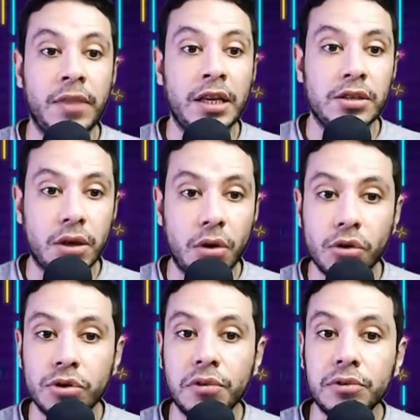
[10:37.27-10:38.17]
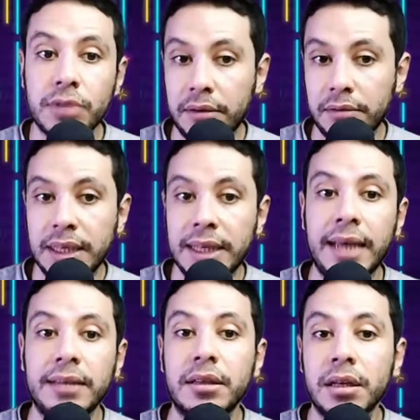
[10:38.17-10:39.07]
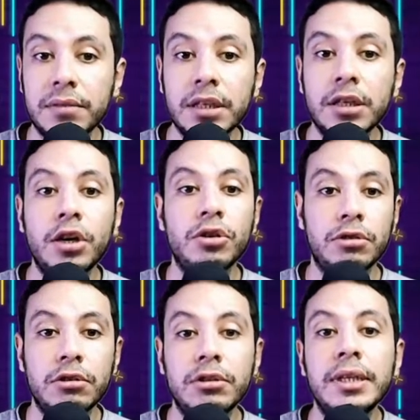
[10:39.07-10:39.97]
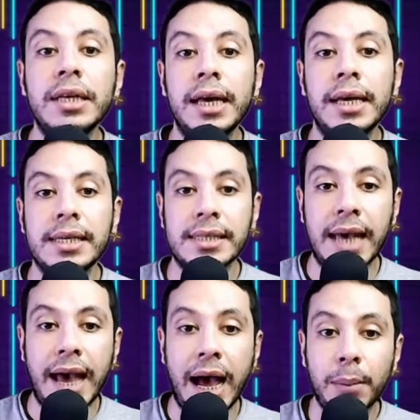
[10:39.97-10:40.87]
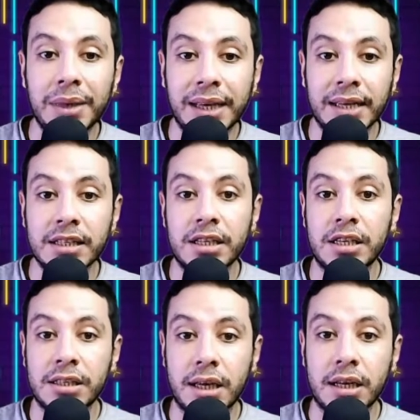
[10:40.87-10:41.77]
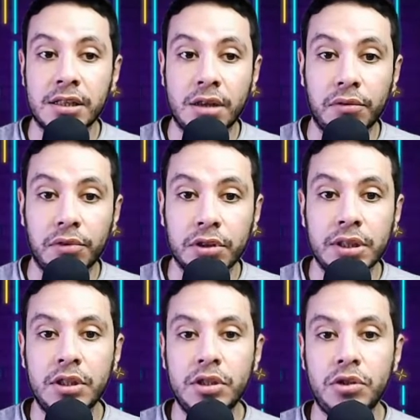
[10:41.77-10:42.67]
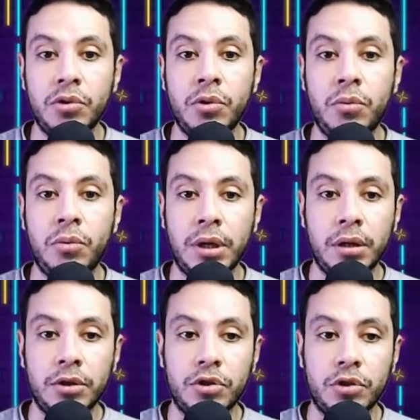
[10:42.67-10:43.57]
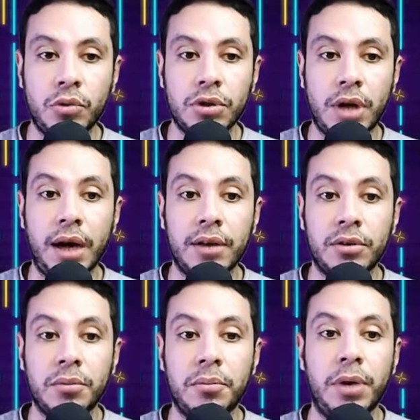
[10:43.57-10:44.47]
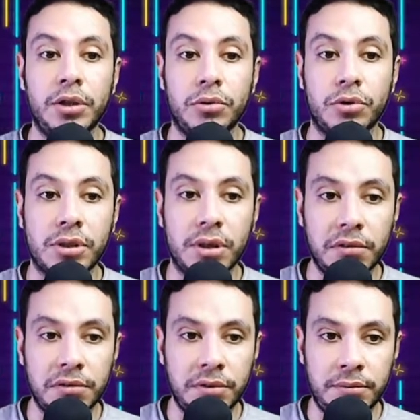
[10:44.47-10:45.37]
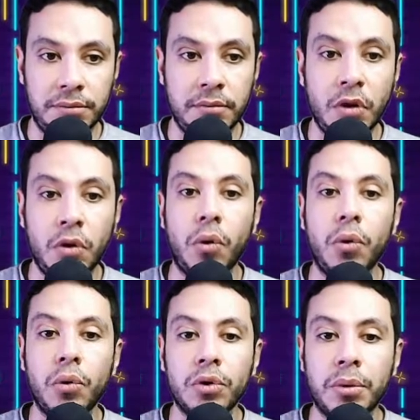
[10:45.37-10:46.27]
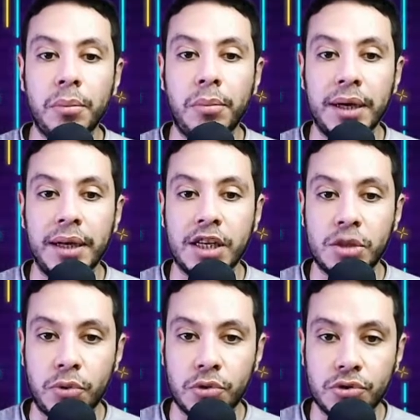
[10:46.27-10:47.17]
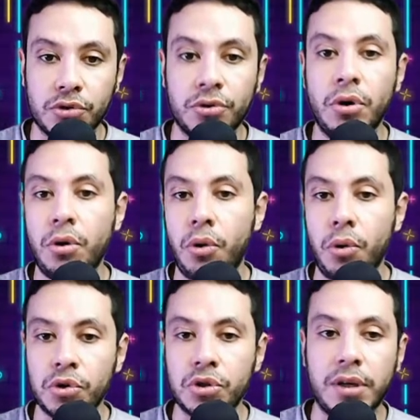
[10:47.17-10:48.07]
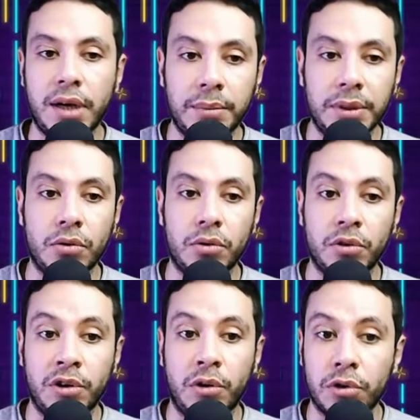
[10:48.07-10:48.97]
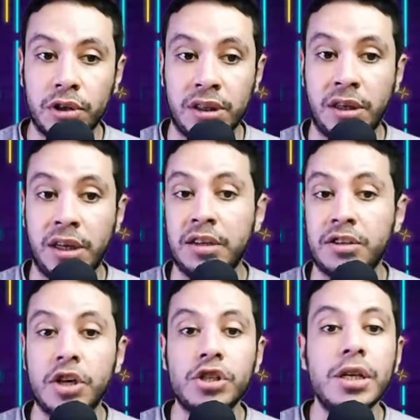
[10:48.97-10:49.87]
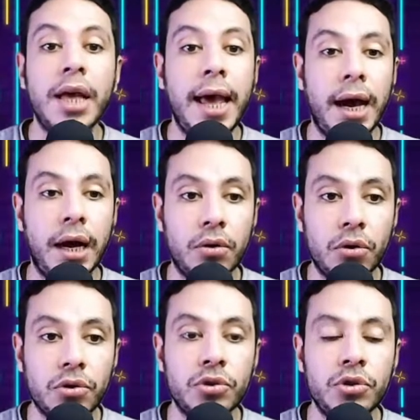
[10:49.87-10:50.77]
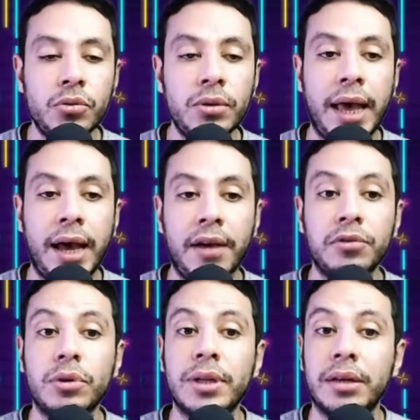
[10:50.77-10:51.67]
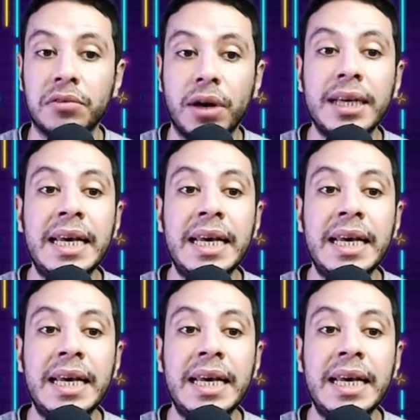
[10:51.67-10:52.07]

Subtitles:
The cost of traveling and living during the applicant's stay is covered. You will choose either by yourself or by a sponsor, host, company, or organization. And also you will have to clarify